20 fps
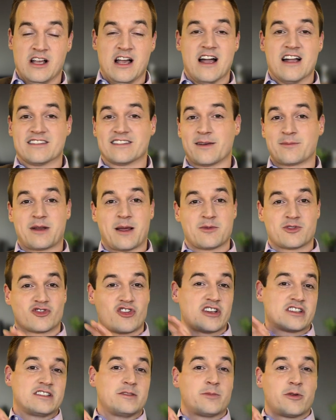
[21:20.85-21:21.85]
and sometimes
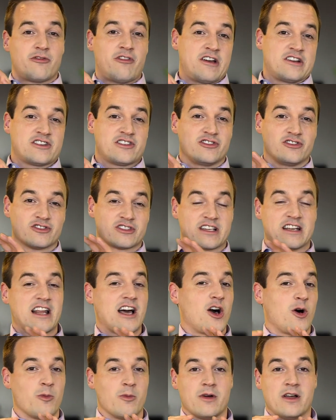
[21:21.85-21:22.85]
trusted professionals can
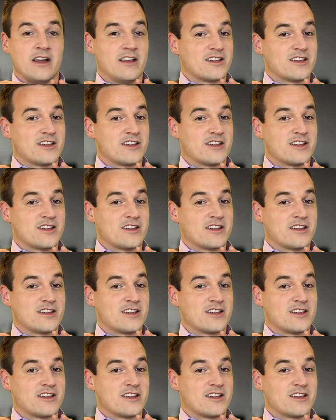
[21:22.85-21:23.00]
help